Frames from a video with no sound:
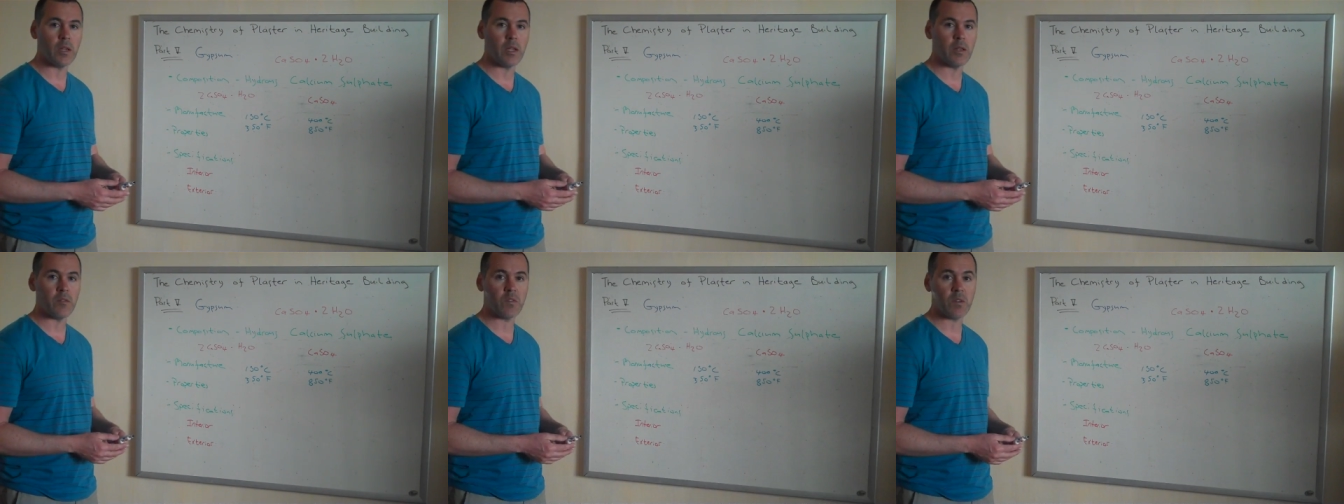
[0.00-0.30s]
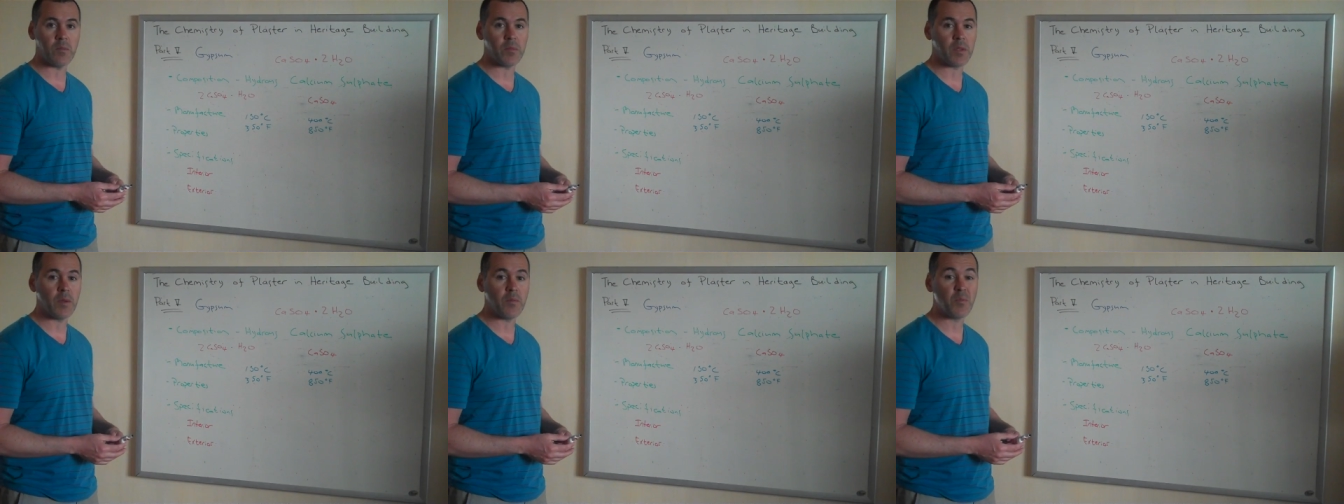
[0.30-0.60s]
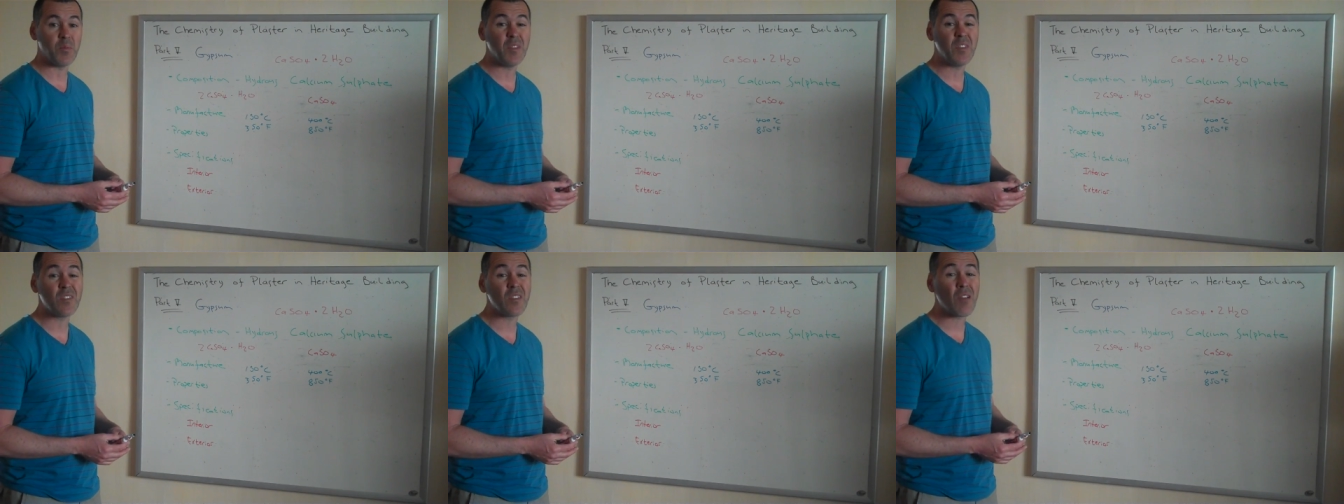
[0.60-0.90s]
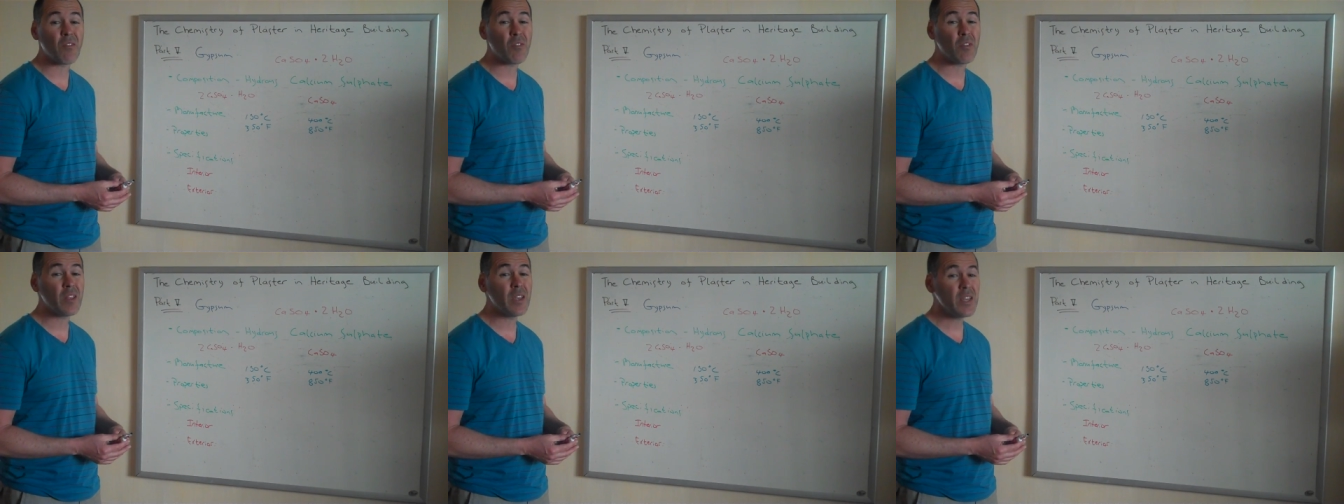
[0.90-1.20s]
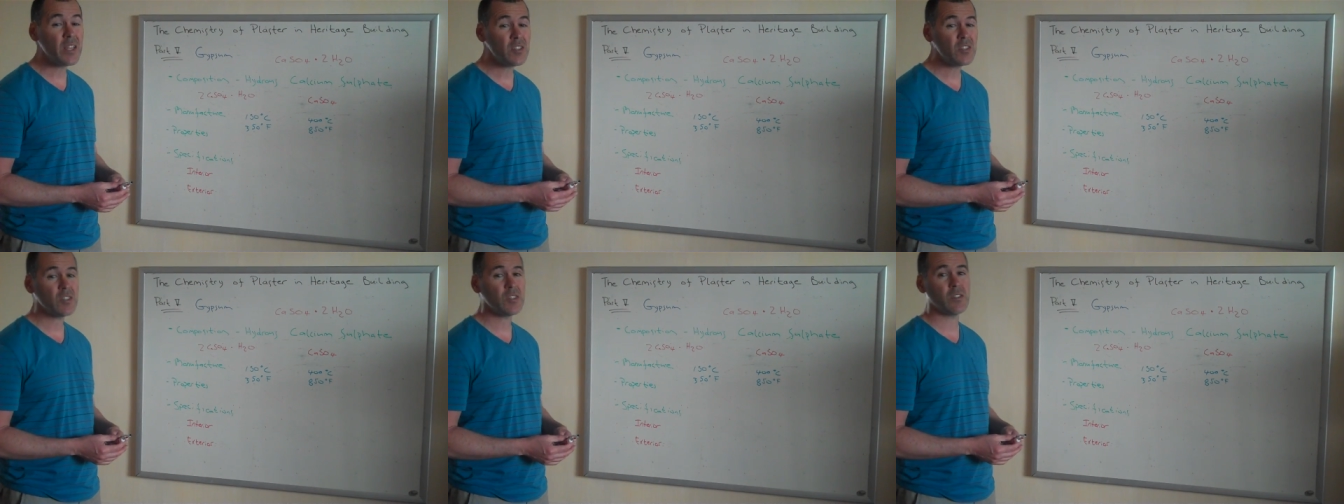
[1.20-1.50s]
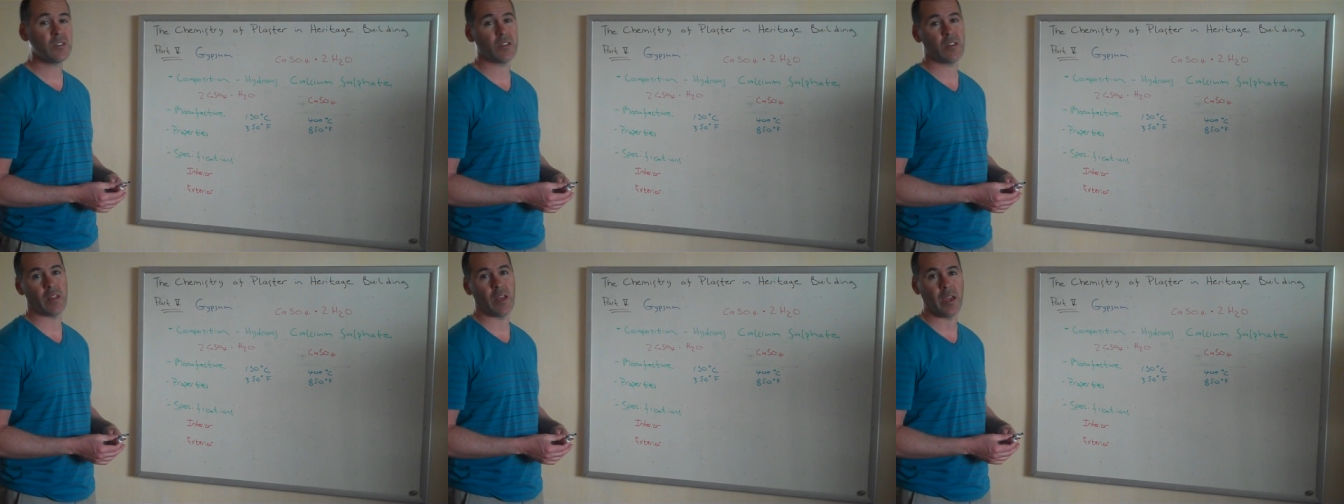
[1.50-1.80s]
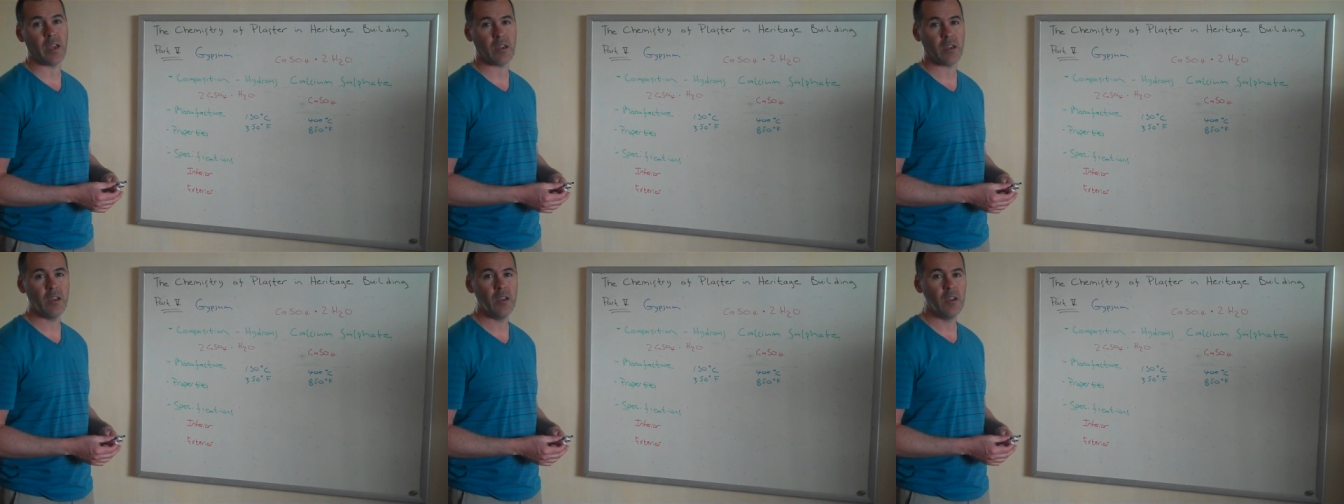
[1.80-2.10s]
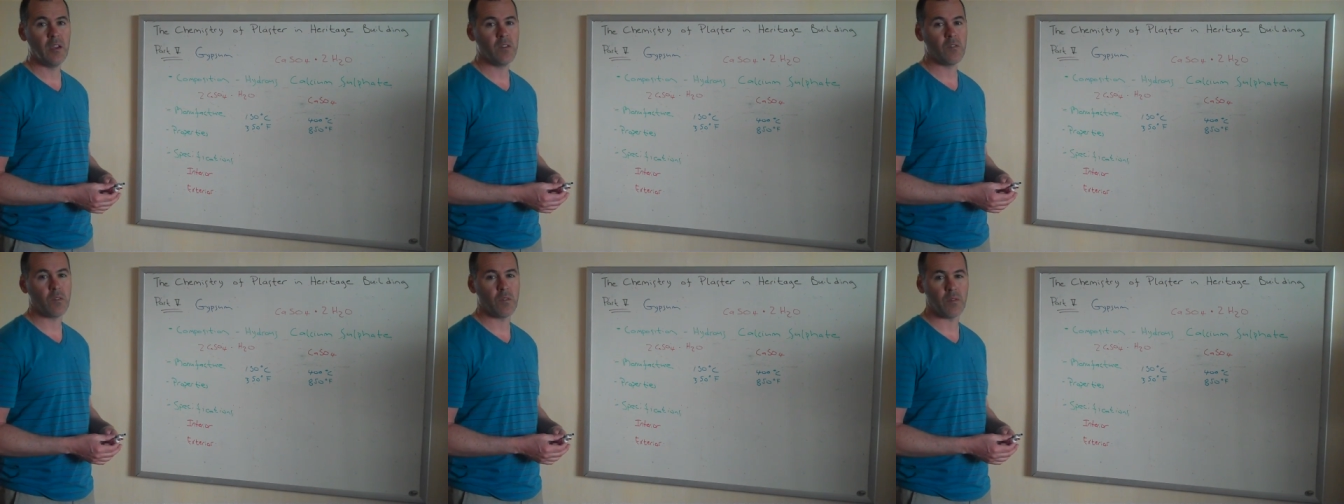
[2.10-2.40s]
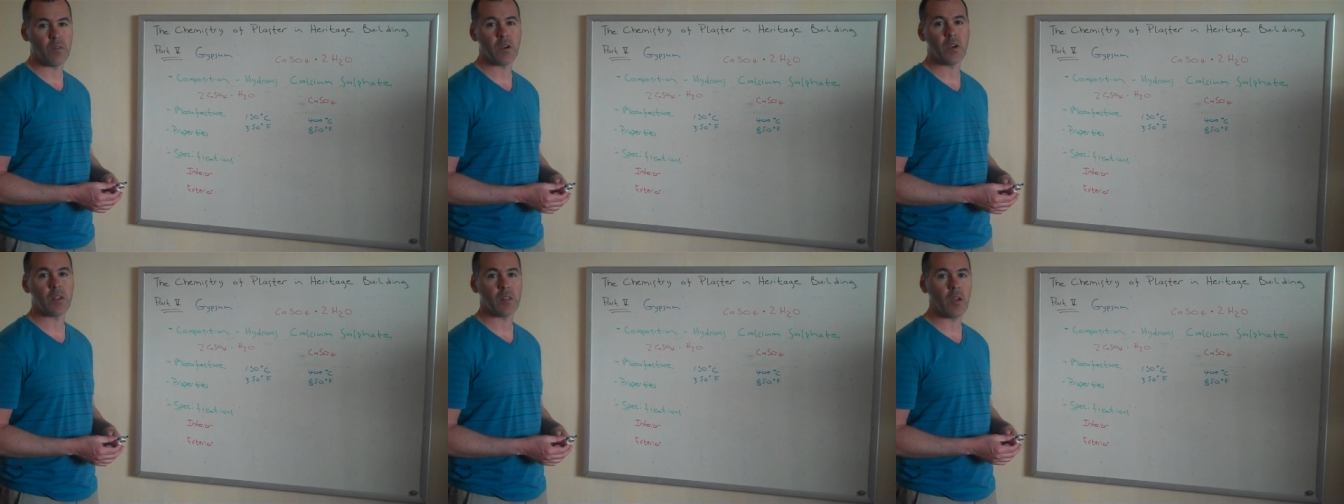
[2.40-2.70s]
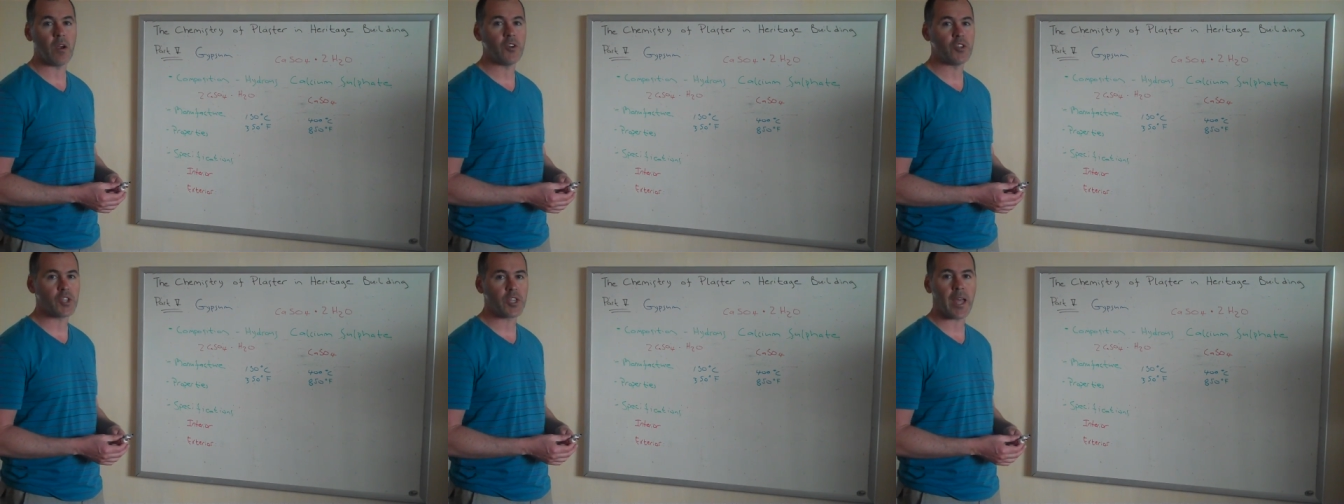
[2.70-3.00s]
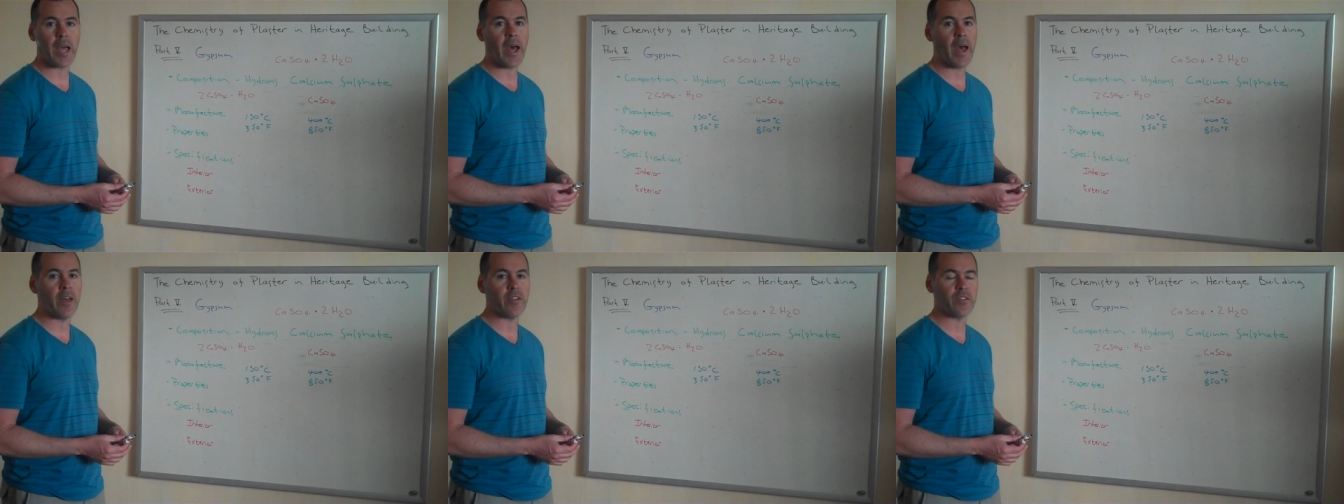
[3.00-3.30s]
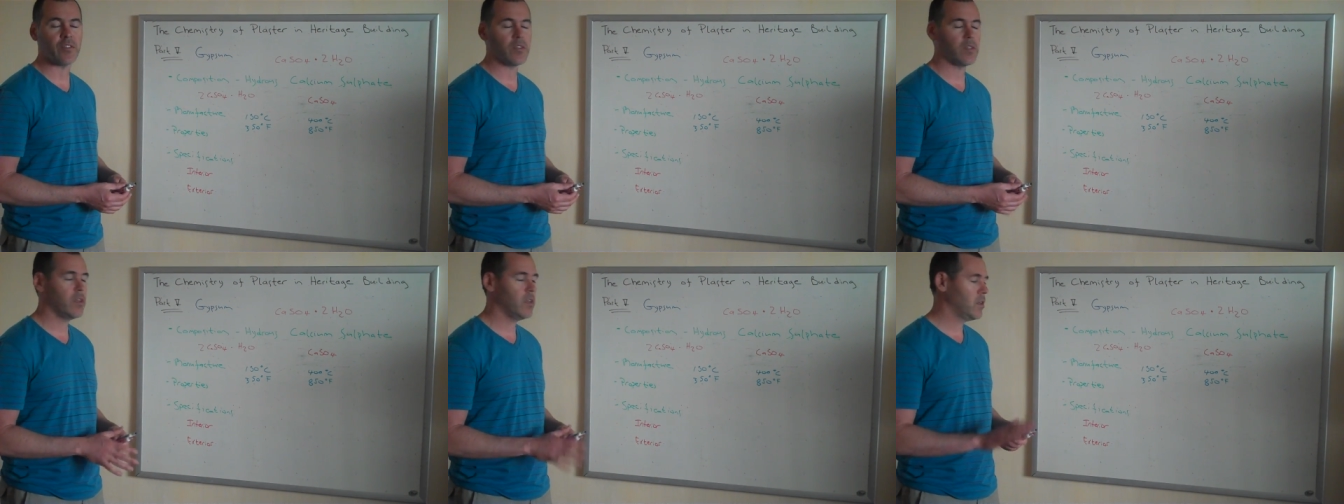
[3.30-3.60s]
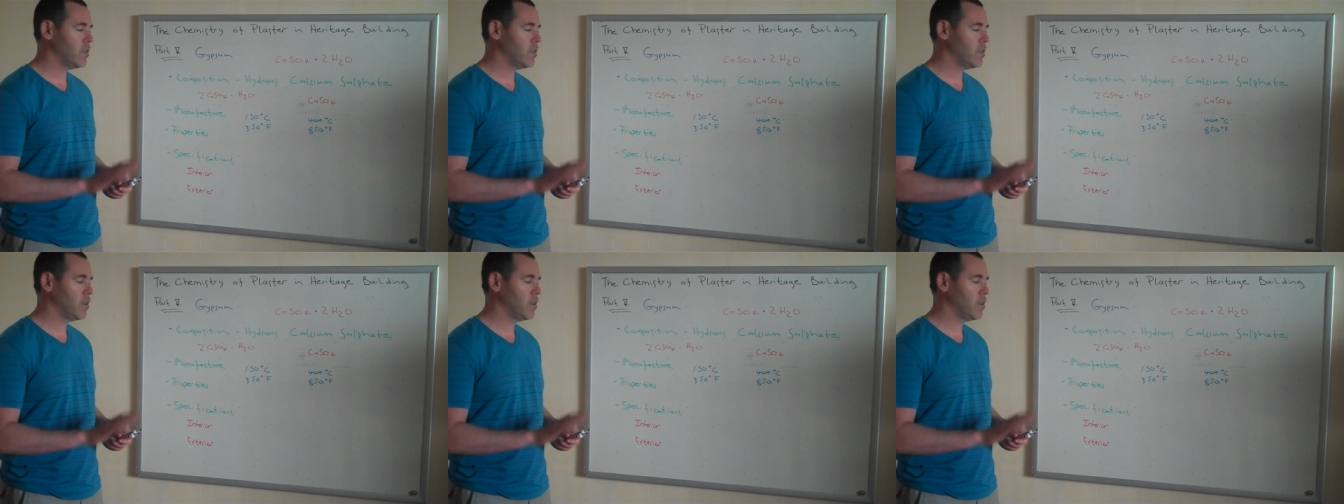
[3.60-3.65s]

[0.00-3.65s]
and sometimes be several inches thick for very large casts.